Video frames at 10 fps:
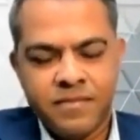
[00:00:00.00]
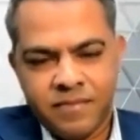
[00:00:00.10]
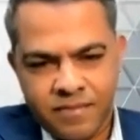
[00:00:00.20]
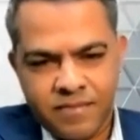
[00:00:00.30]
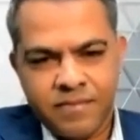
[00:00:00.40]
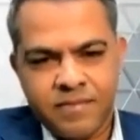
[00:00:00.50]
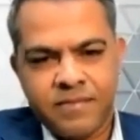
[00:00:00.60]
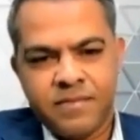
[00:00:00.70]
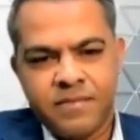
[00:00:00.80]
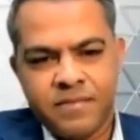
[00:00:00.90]

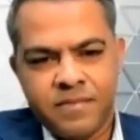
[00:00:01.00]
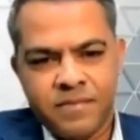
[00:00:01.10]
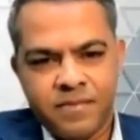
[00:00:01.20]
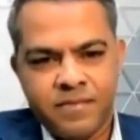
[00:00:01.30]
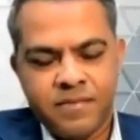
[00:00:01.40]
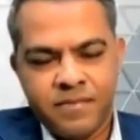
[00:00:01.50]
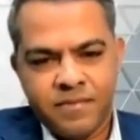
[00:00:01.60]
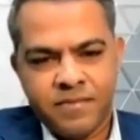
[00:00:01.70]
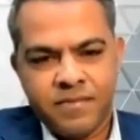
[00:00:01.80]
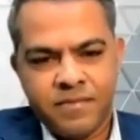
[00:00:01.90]

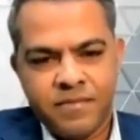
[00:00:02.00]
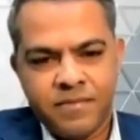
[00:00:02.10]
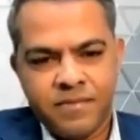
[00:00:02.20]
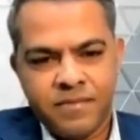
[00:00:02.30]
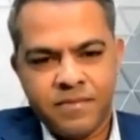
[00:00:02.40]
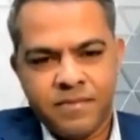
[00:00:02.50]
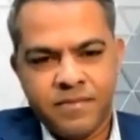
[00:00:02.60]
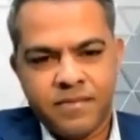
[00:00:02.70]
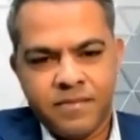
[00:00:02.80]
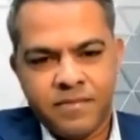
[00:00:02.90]

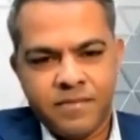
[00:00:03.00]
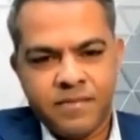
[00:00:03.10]
The person shown says nothing.